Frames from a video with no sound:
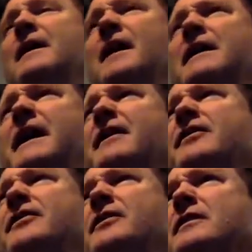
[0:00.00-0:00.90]
I
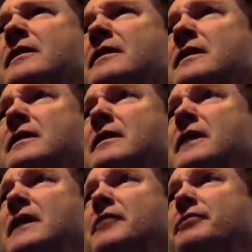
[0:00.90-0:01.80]
guess,
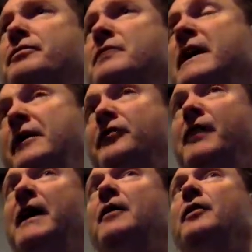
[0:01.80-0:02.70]
if links
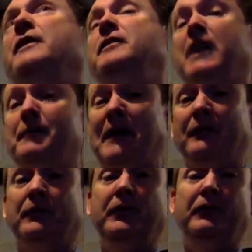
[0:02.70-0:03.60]
fail, then you've got
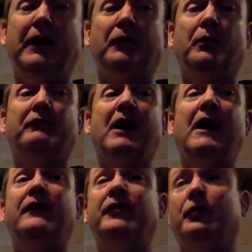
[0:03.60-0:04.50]
to revise your